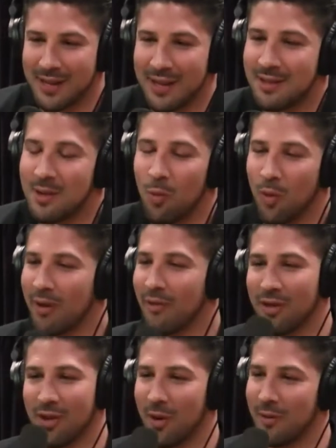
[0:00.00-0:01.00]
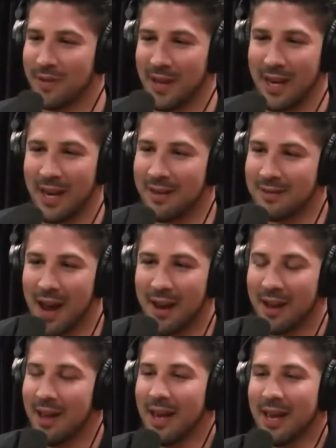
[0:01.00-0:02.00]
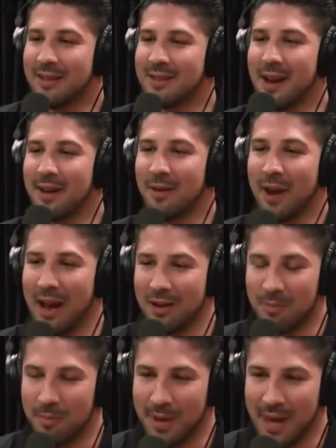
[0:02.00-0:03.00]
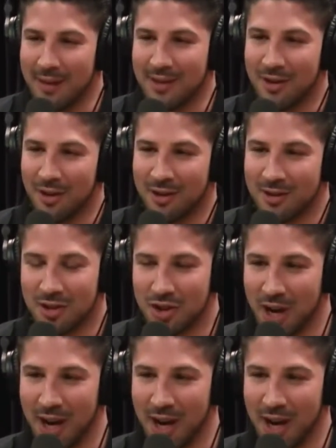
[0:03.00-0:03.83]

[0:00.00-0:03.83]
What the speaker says: He doesn't work for the UFC. He's not at Mackenzie Dern's gym.